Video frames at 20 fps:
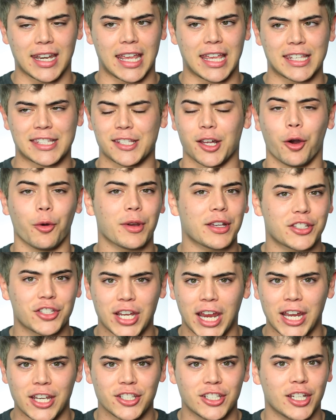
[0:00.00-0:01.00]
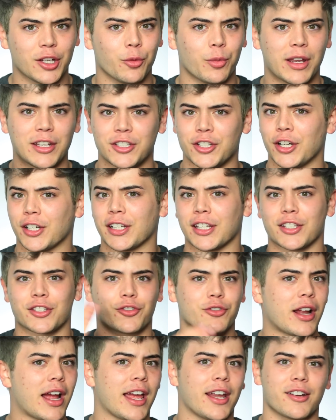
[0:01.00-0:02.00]
it's always changing. Winter gets
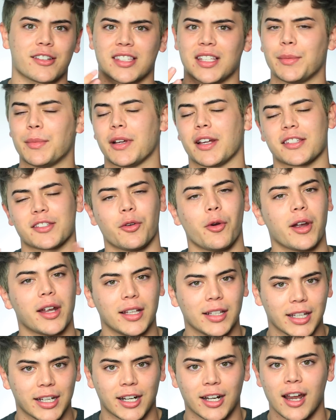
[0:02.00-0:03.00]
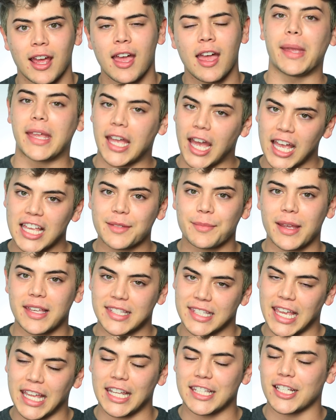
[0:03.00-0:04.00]
drier, summer is oilier. Because my
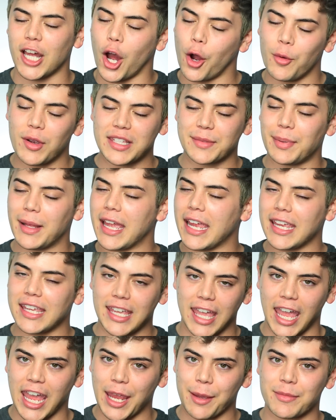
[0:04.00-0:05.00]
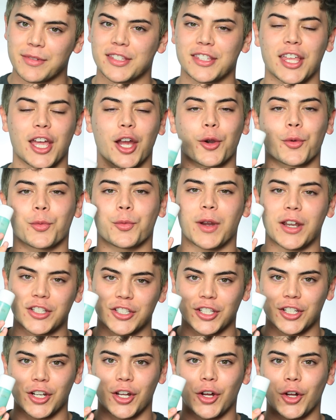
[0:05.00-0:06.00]
skin is always playing games, the
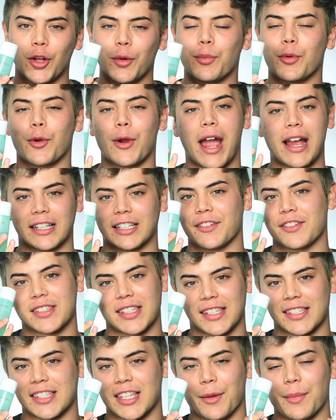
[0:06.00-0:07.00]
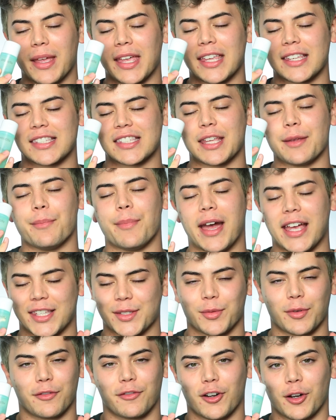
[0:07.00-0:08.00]
original Proactiv system is the
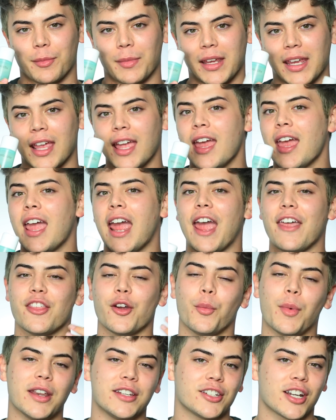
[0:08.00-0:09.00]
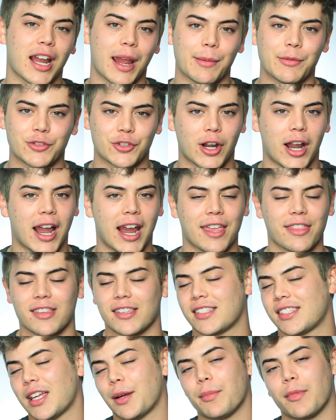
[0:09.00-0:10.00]
best one for me. In the winter I'm dry, in the
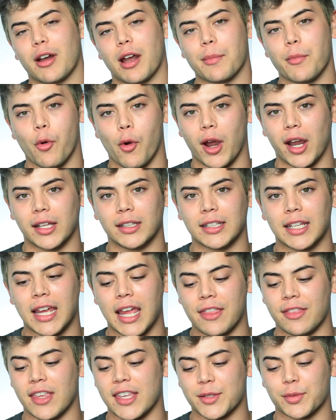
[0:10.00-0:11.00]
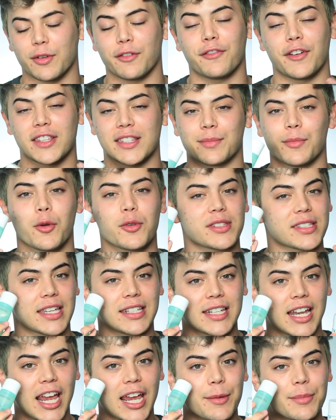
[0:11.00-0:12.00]
summer I'm oily, and this one fits most skin
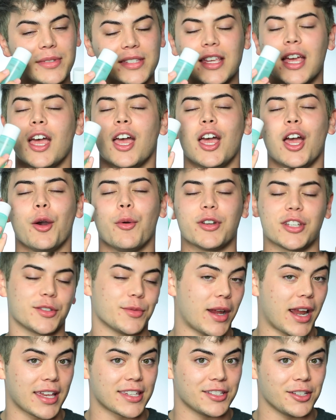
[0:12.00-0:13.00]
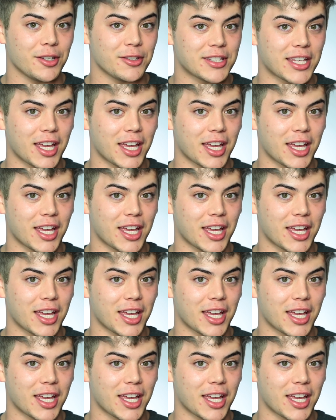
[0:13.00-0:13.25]
types, which is why I still use